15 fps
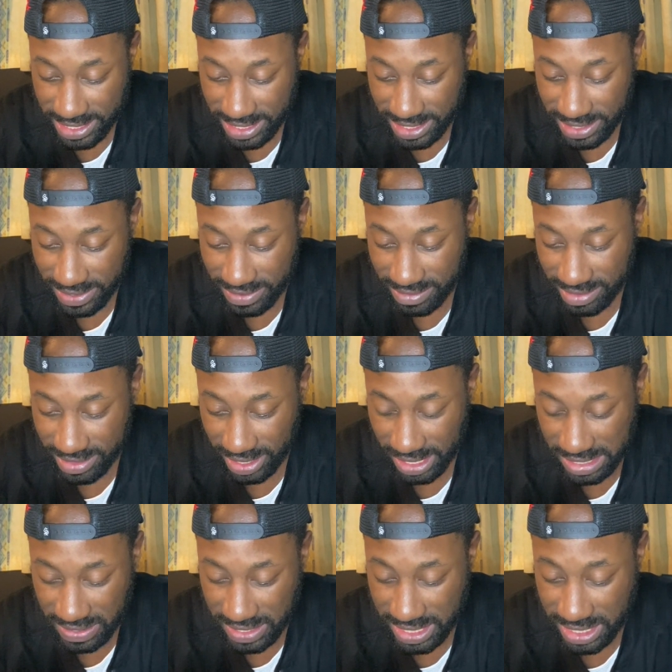You got
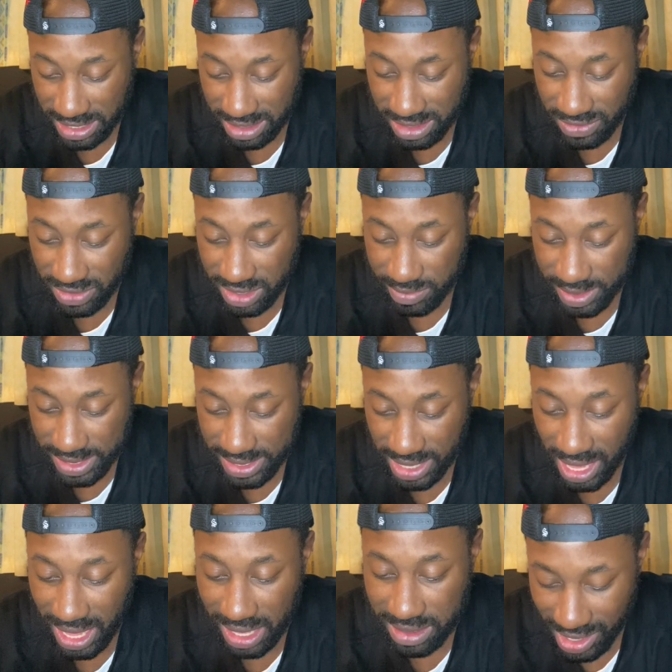that, right? You're not wrong about
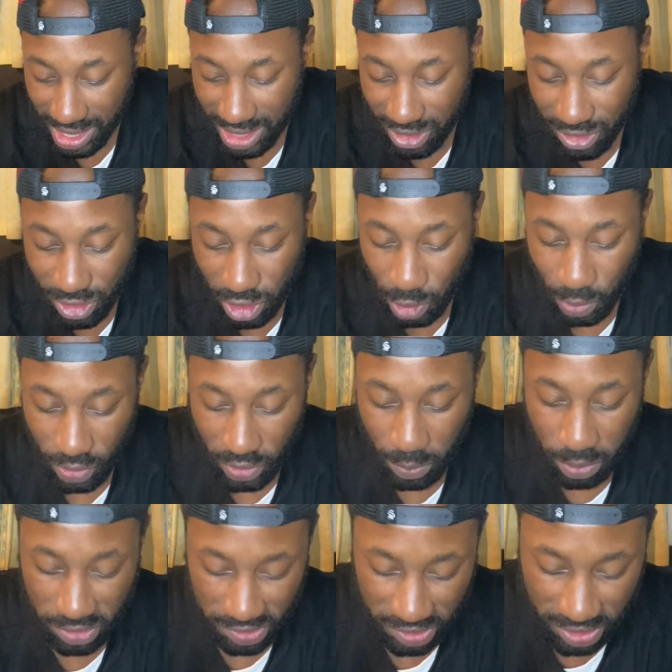that. And you don't know what the
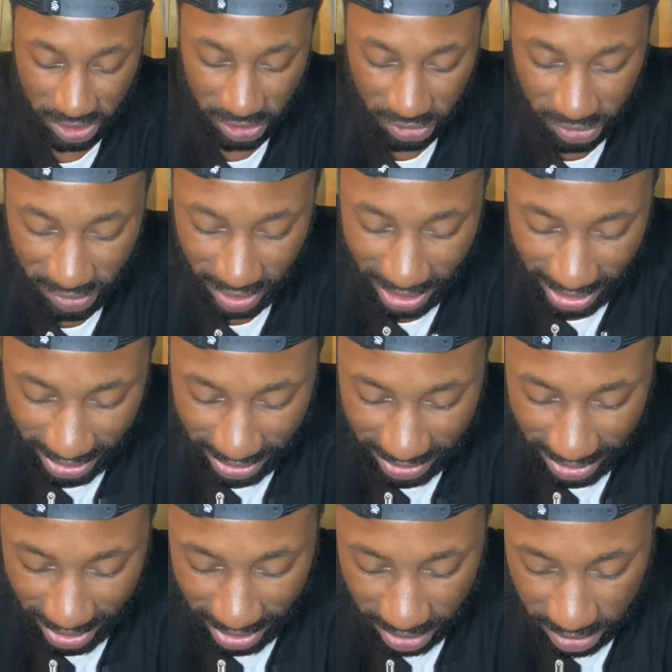prison conditions are like
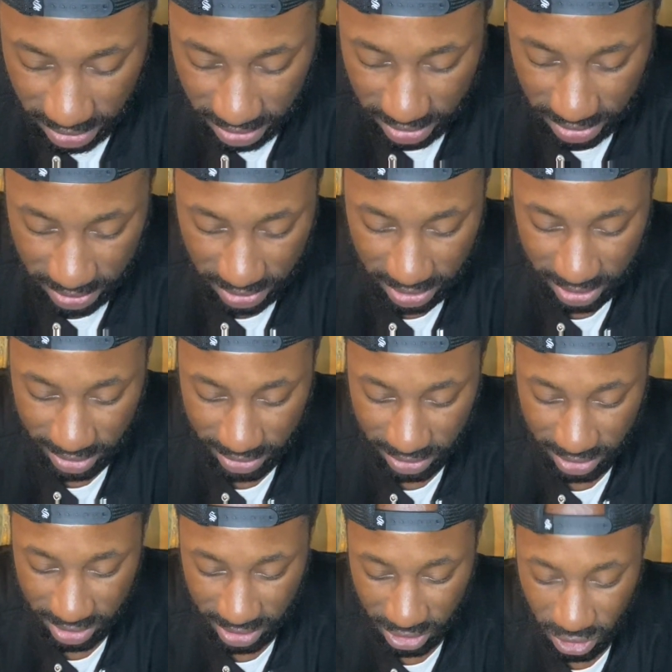there.
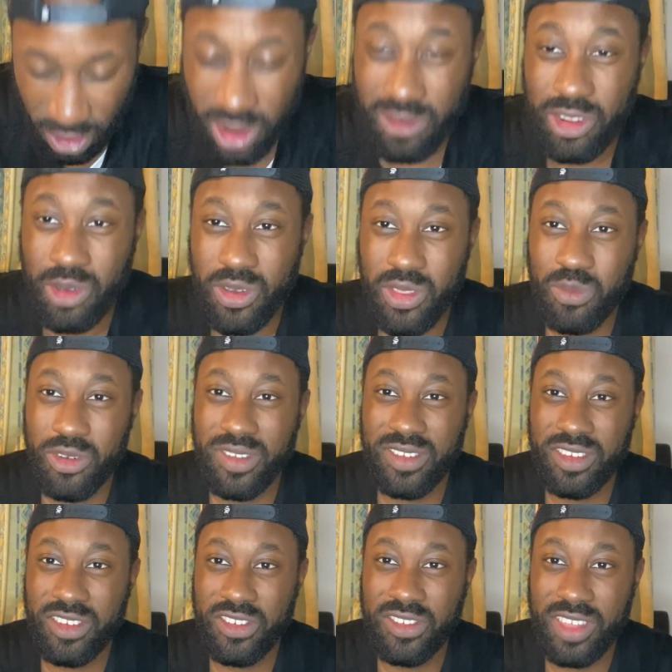You don't even know what the prison
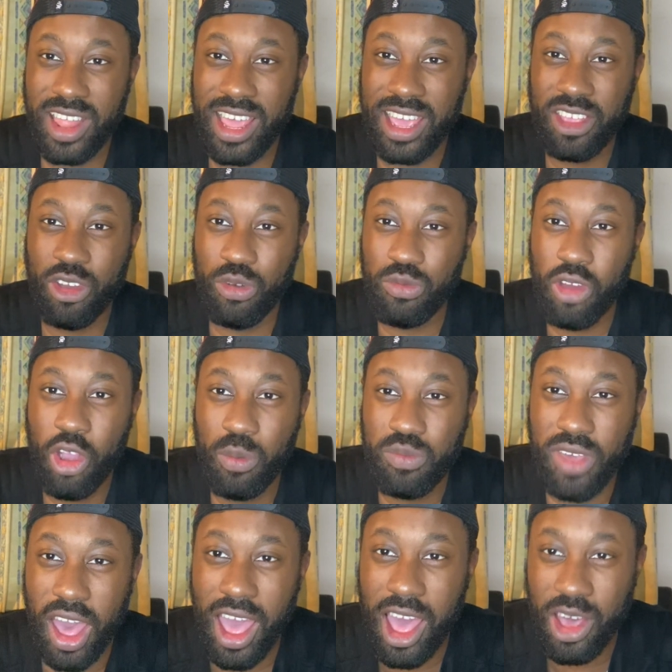conditions are like in your own home
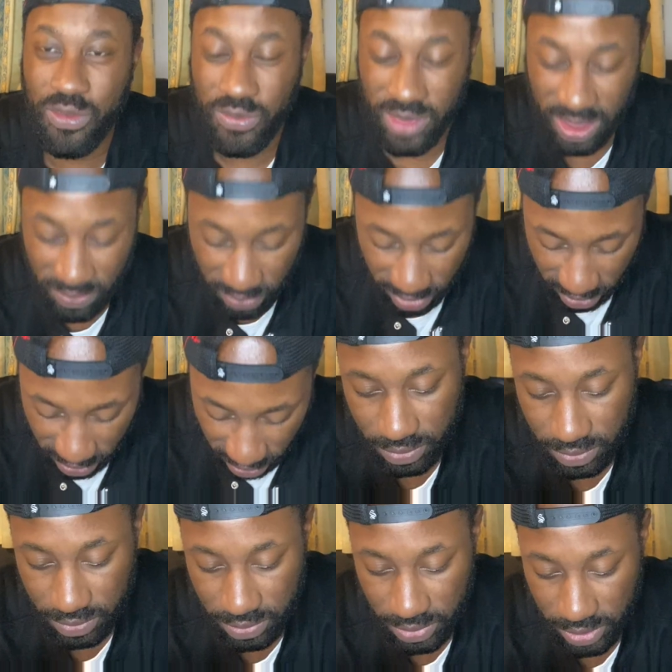turf, even.
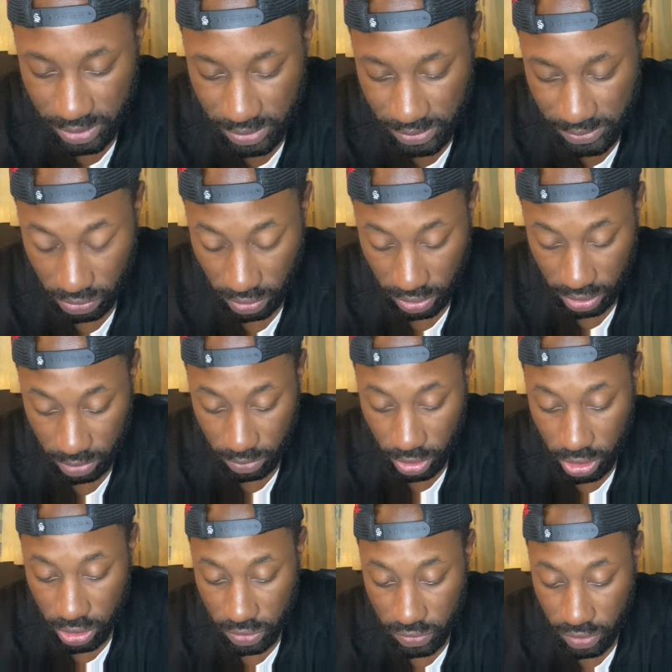Bro, damn.
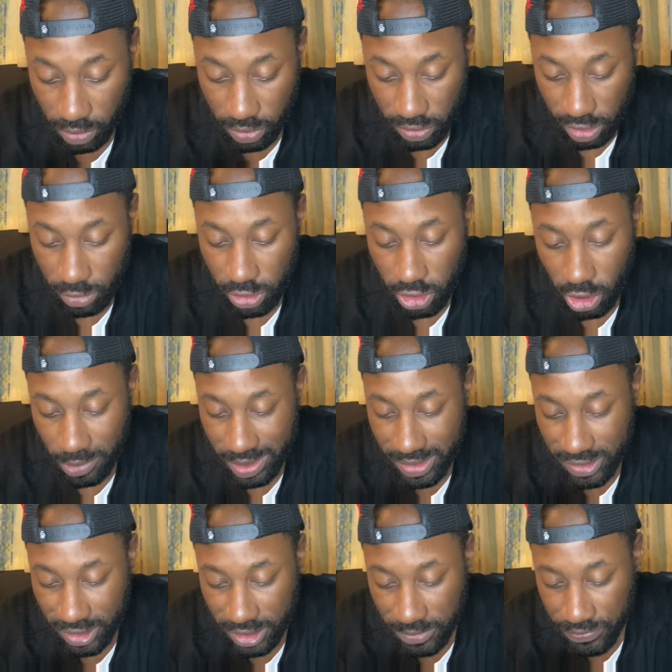So someone
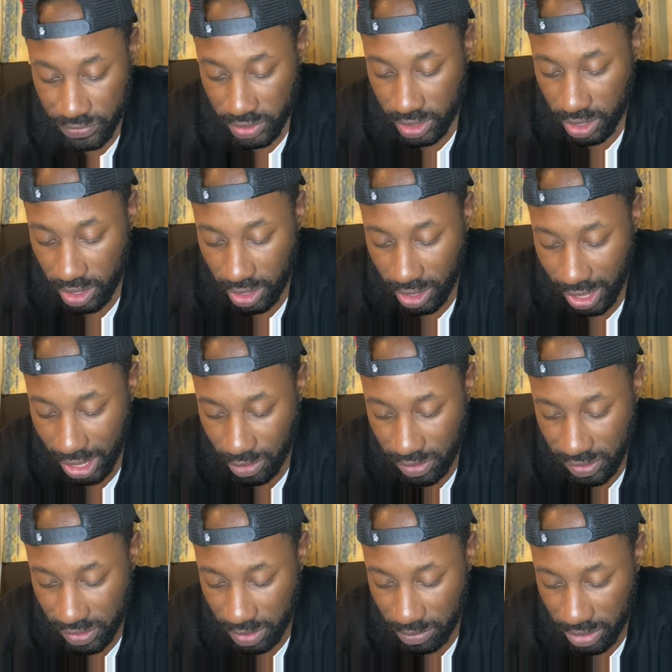commented, I was
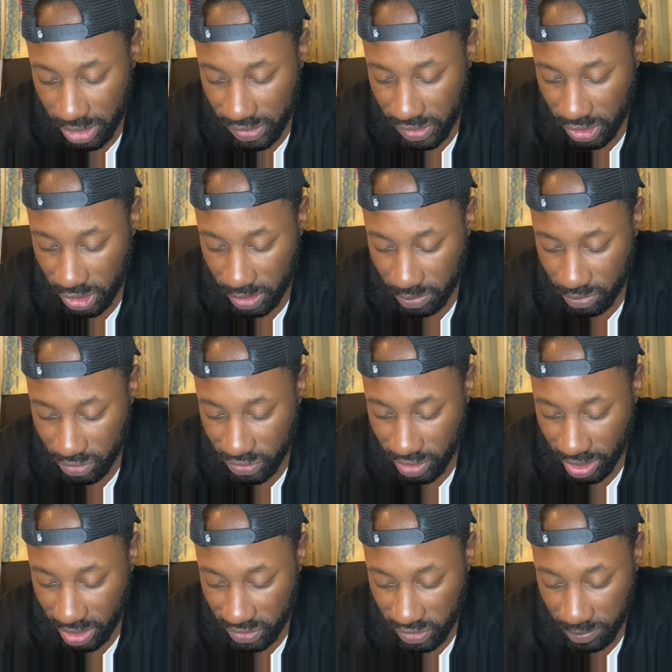in the military
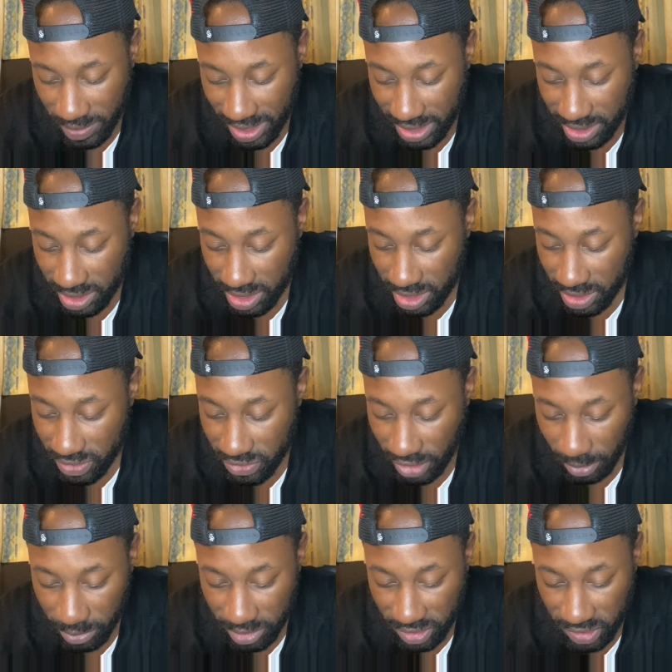in Japan.
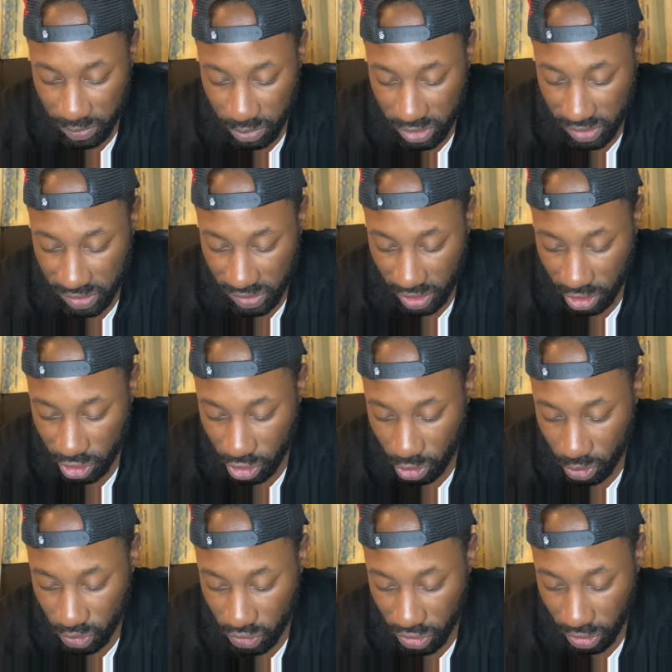Japanese prisons are no
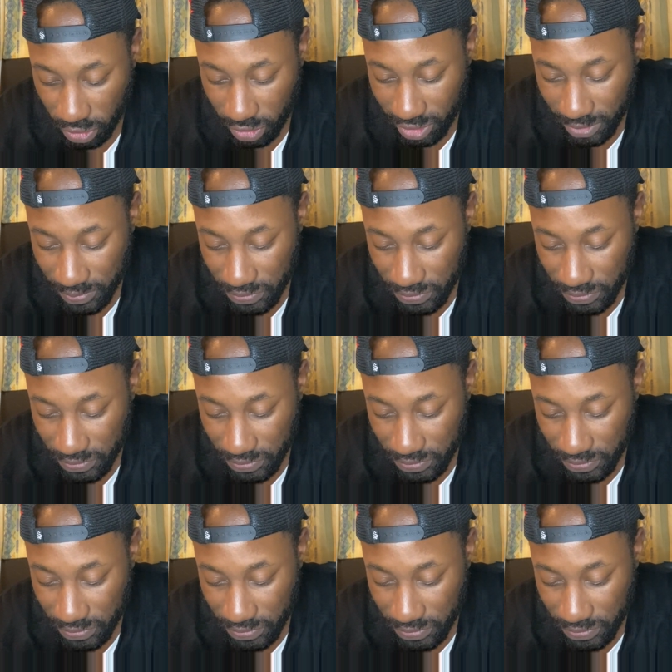joke.